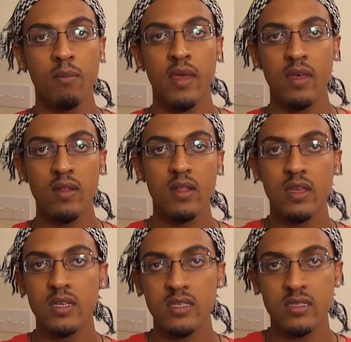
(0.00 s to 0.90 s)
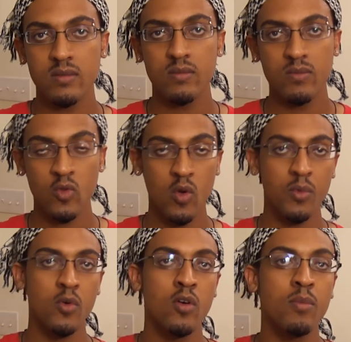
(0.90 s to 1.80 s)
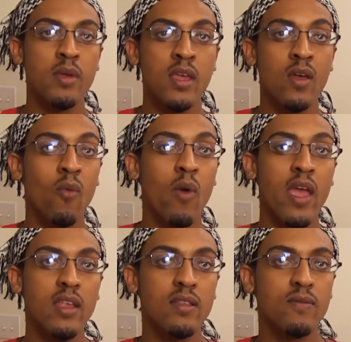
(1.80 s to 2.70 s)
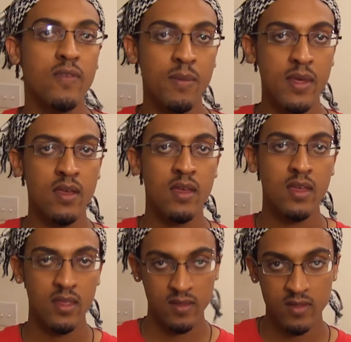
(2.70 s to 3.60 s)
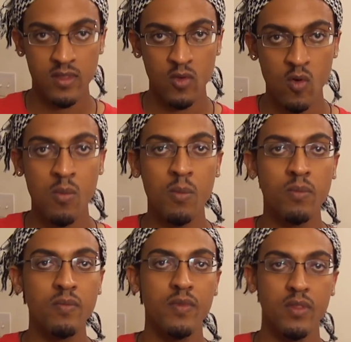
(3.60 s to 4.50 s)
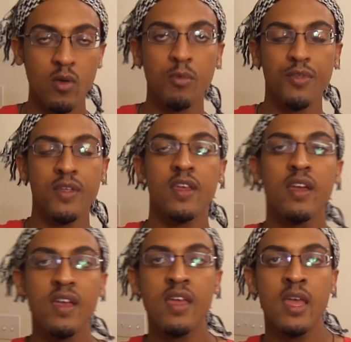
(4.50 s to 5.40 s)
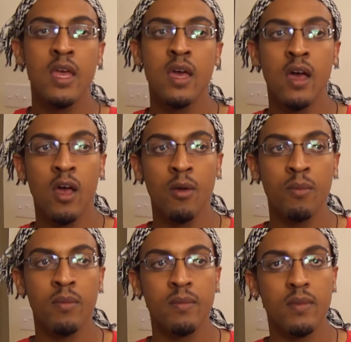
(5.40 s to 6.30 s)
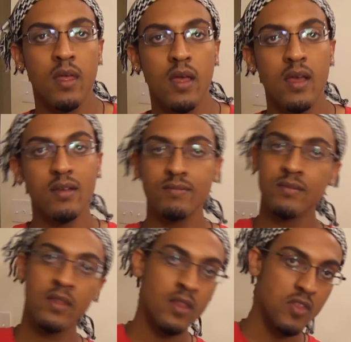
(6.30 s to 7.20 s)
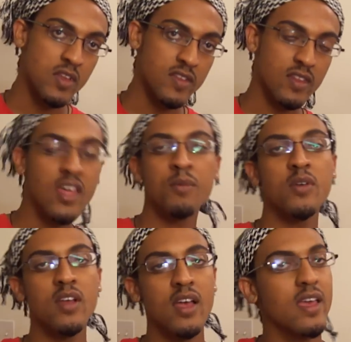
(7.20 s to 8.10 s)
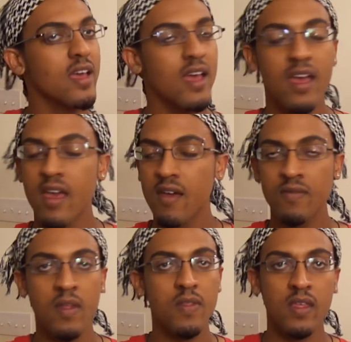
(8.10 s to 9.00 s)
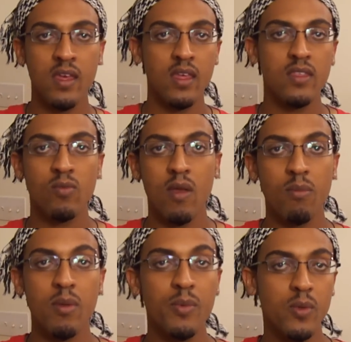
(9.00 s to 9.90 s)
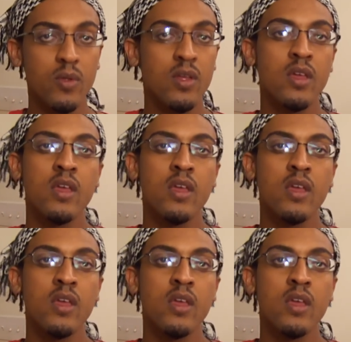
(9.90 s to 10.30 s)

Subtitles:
male is normal, or being white female is the normal thing. Another disclaimer: I have nothing against white people.